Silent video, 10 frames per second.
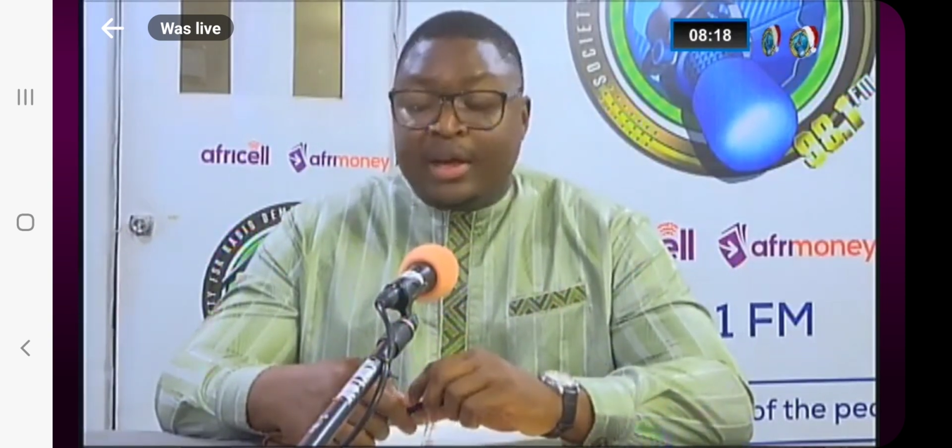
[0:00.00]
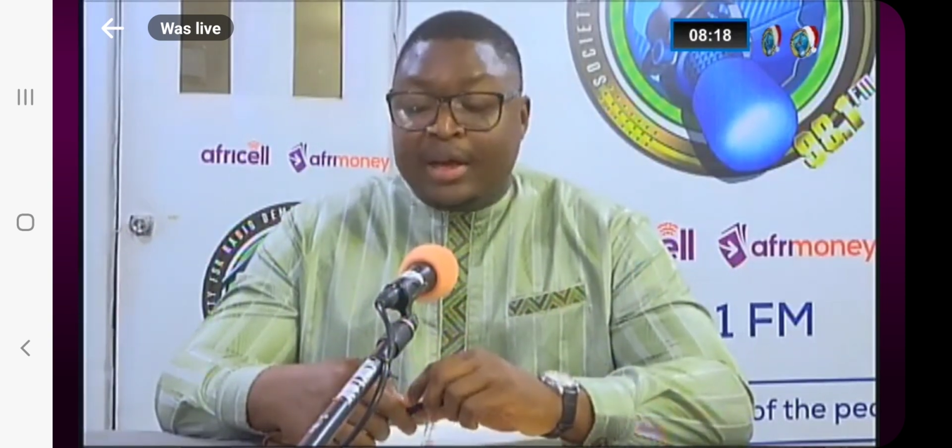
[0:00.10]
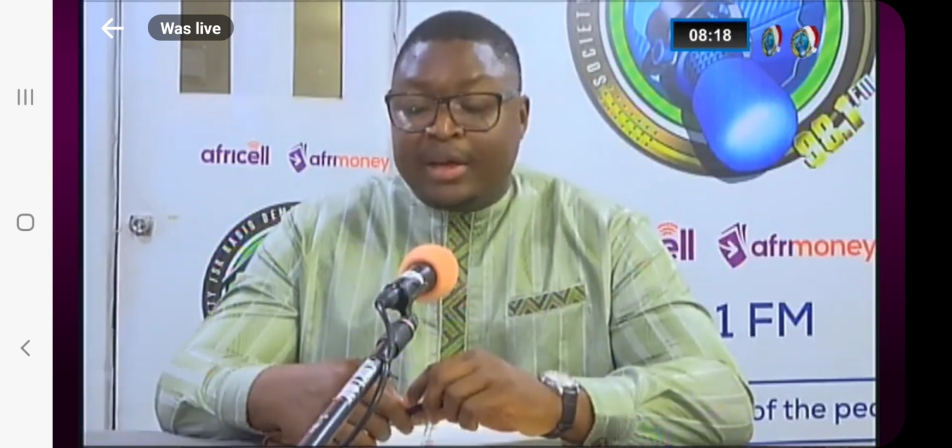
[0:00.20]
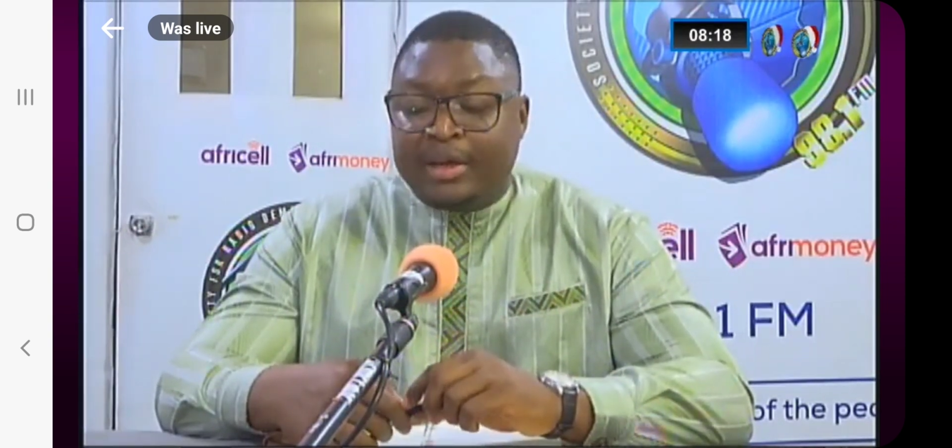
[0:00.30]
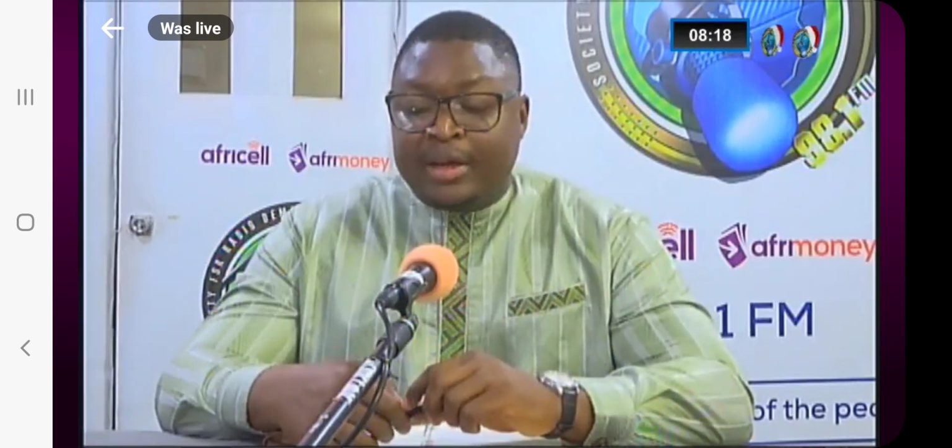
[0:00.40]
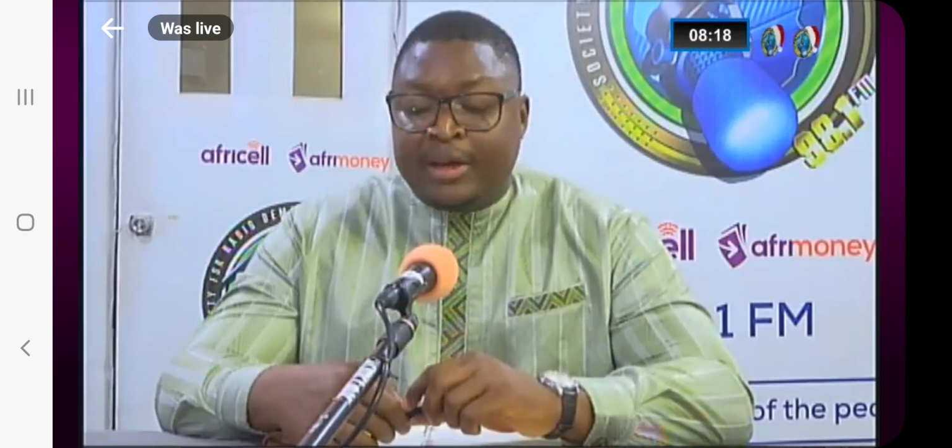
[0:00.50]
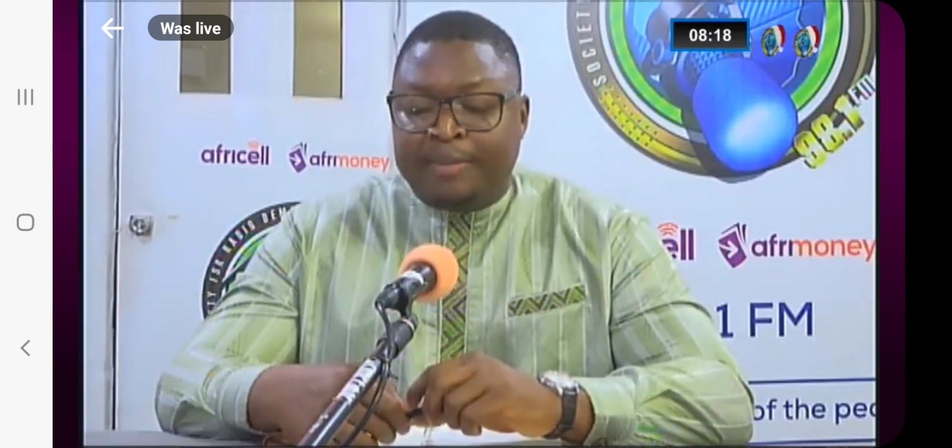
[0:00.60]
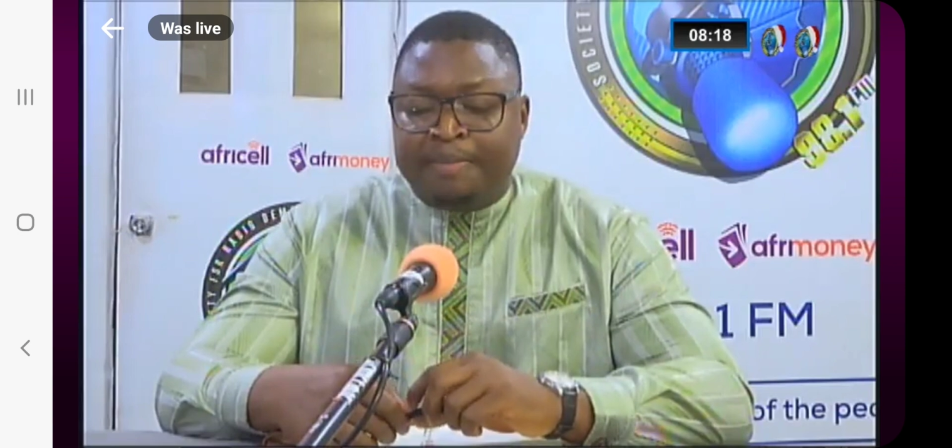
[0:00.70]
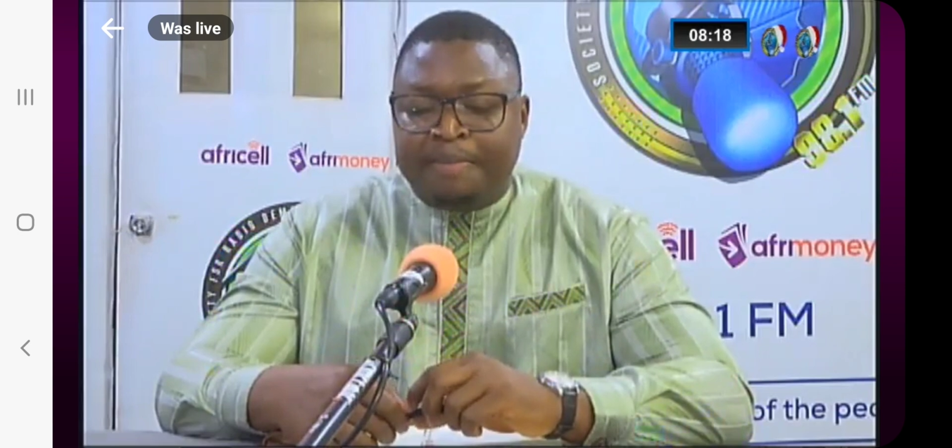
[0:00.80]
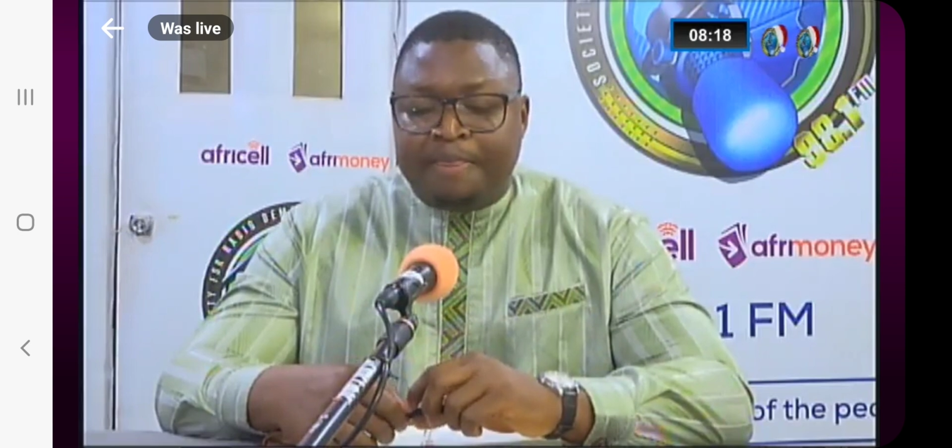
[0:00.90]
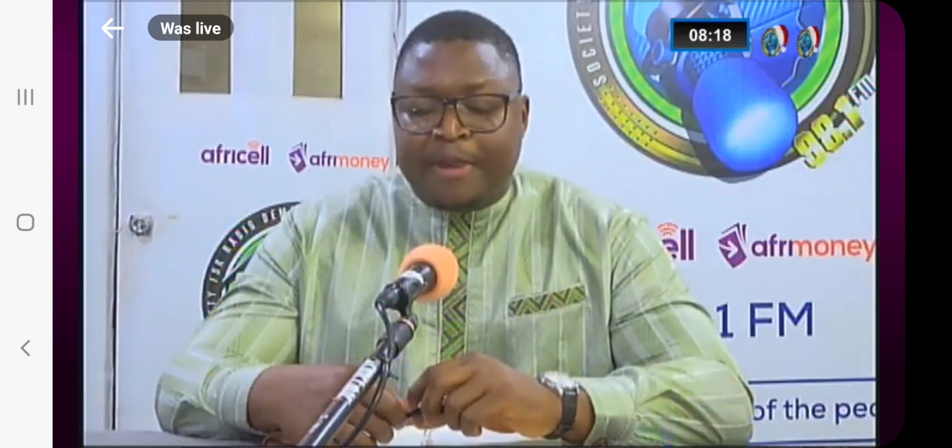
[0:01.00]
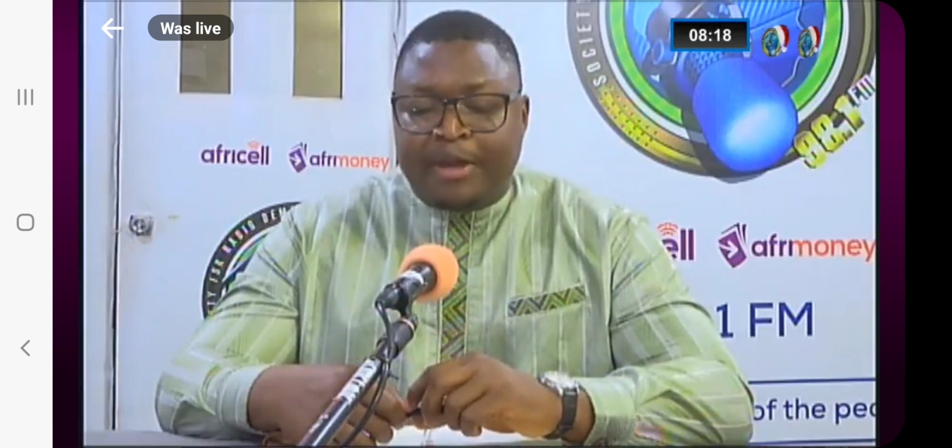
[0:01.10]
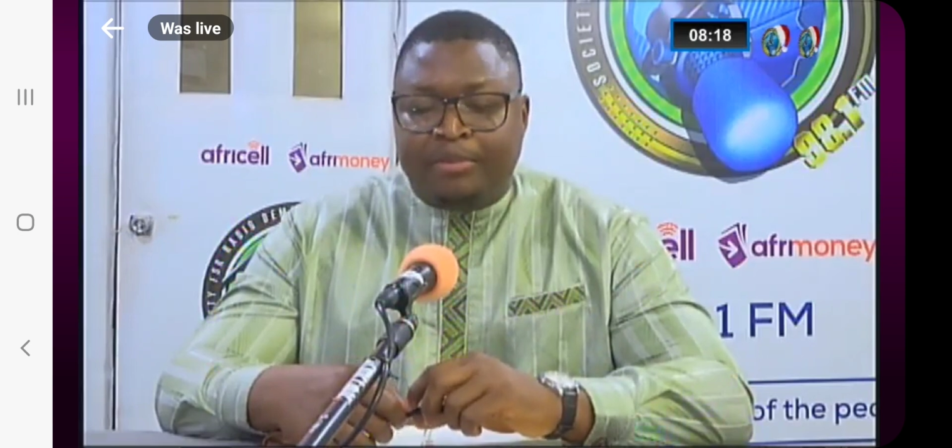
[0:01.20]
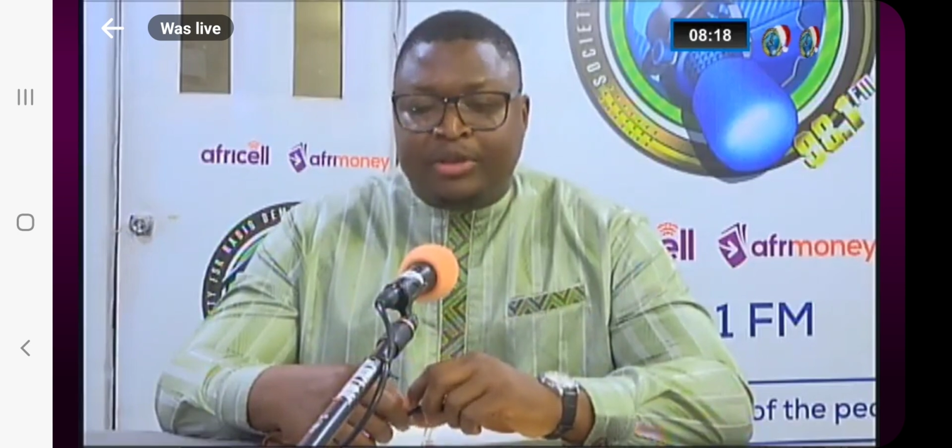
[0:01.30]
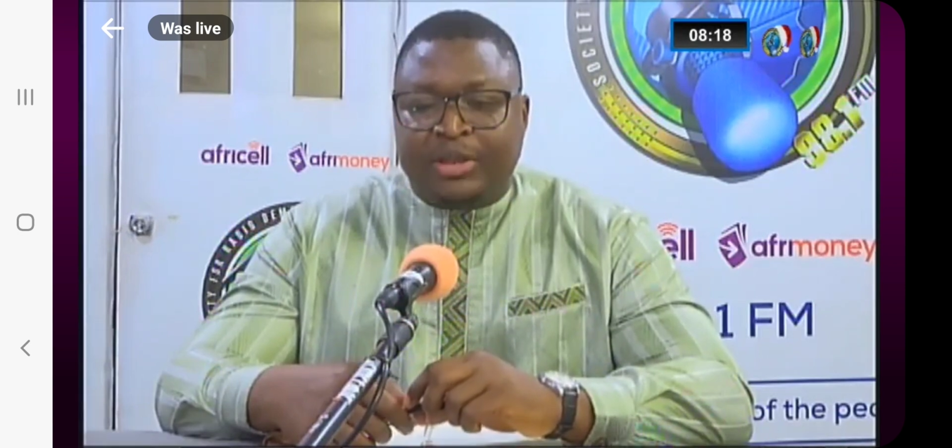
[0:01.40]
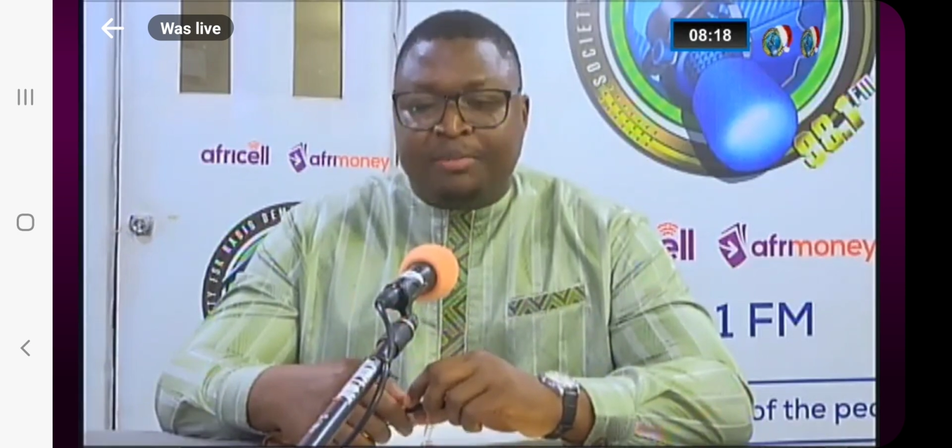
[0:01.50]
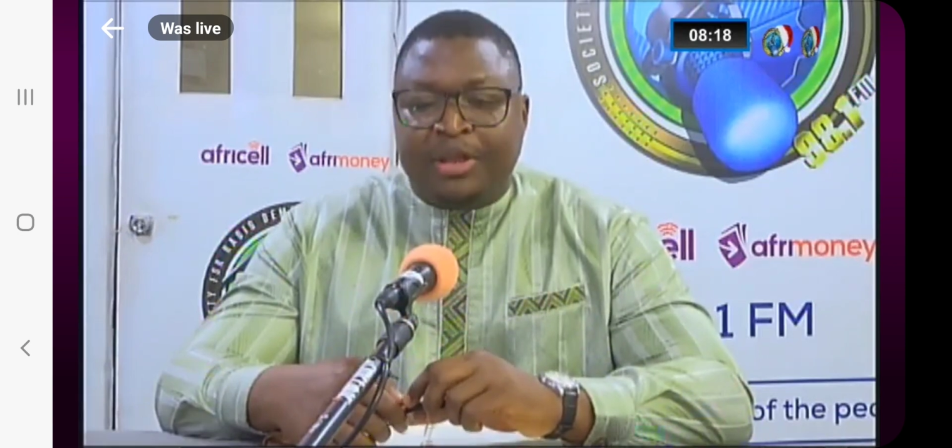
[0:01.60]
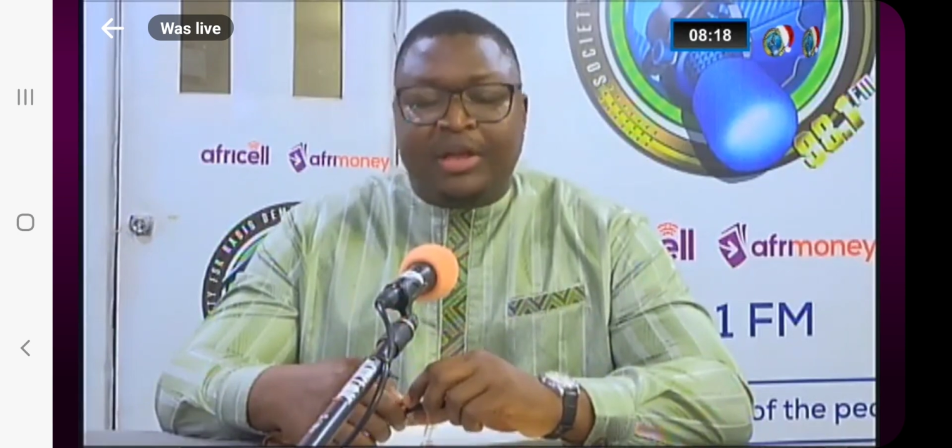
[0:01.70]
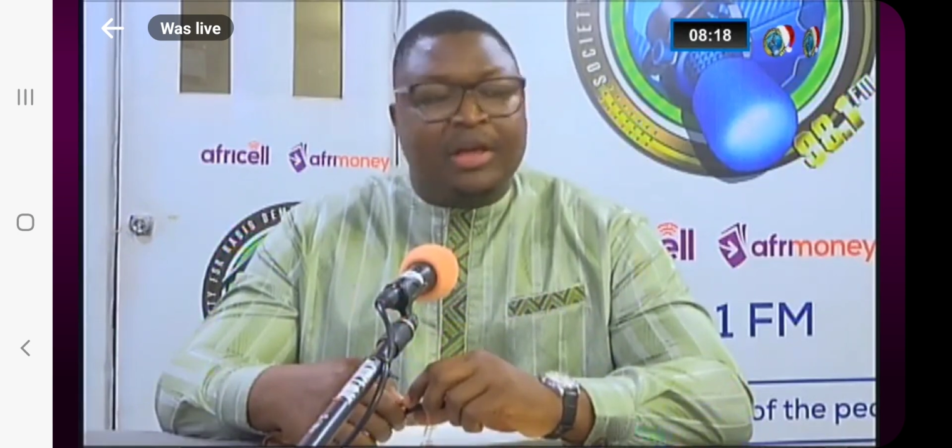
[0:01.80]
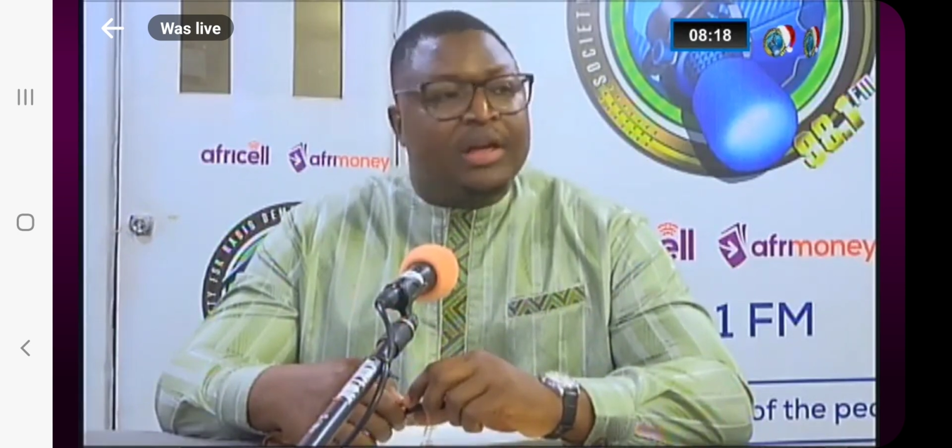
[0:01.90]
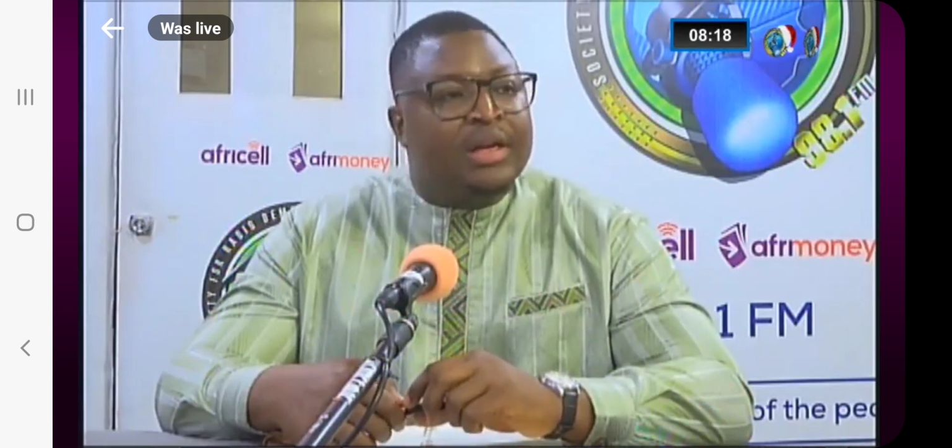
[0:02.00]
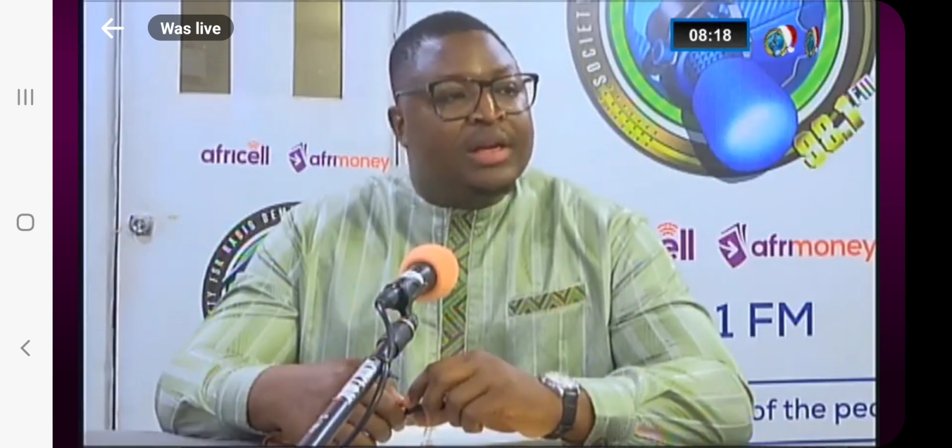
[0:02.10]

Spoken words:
and Mozambique,